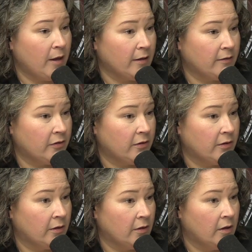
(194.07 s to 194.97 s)
bucks.
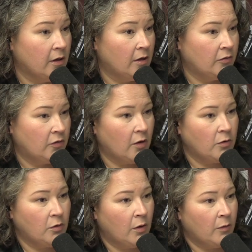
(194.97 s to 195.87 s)
Yeah, so
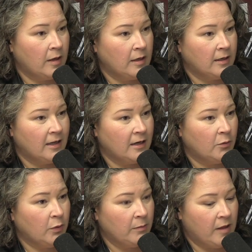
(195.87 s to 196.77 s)
you go in and get a
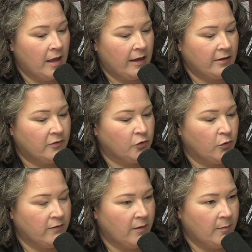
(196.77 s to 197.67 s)
rib class for
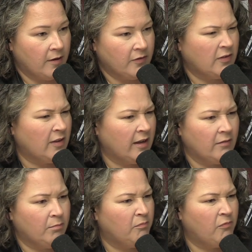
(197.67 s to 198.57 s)
25 bucks. It's like
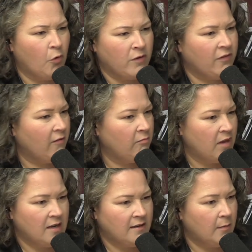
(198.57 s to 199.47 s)
a 45
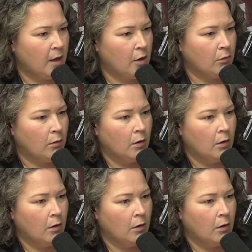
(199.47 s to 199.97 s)
minute demo.